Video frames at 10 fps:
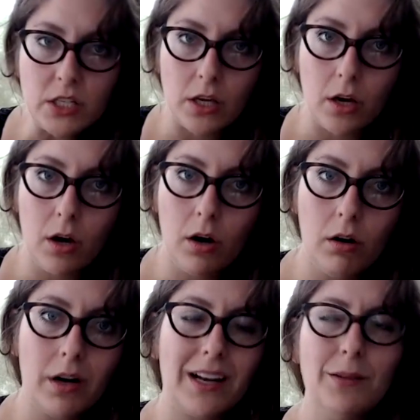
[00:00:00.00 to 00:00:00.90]

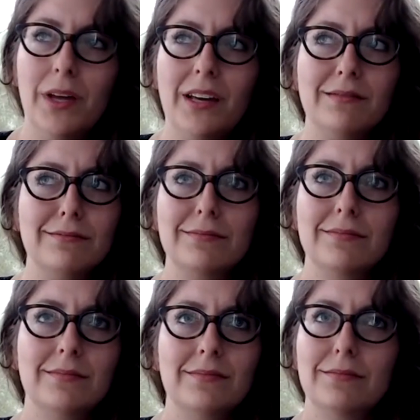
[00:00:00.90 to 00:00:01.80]
Or would people be
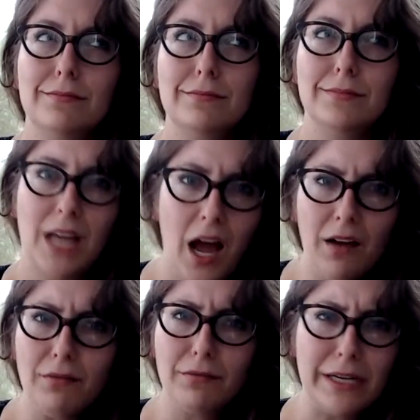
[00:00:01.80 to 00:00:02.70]
mean to you? And I'm
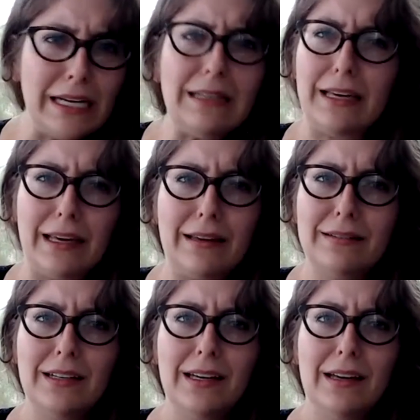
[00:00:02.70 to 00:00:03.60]
like,
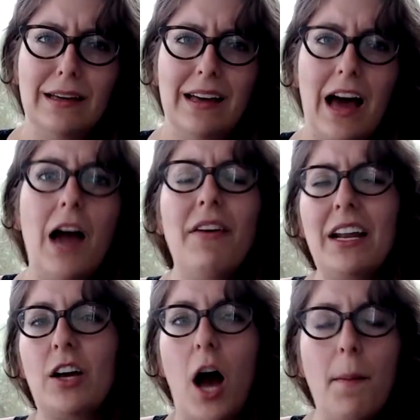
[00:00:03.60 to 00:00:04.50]
not
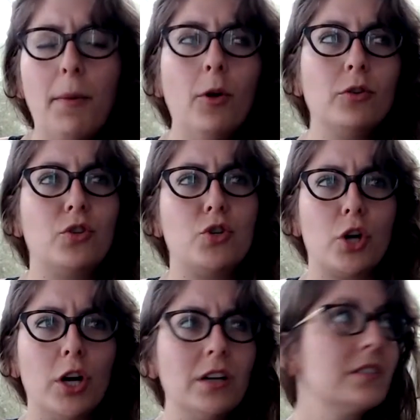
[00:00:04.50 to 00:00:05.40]
really.
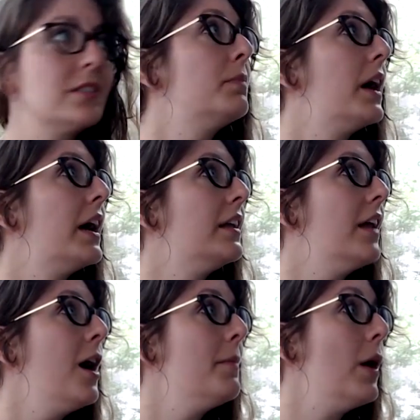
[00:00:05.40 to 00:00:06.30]
I've had a couple
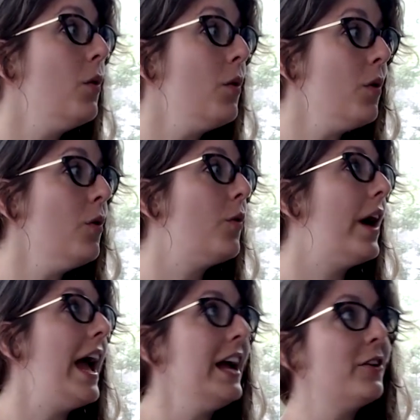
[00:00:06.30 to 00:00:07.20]
jerks,
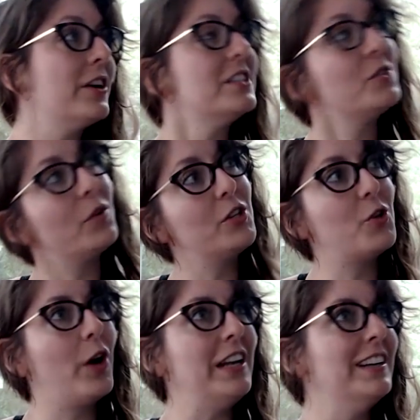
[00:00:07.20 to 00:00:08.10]
but not.
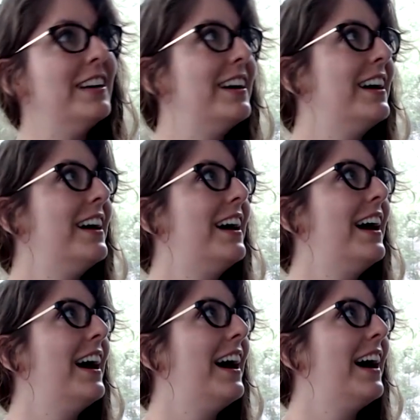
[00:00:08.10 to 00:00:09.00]
Oh, hey, Chris, you want to join?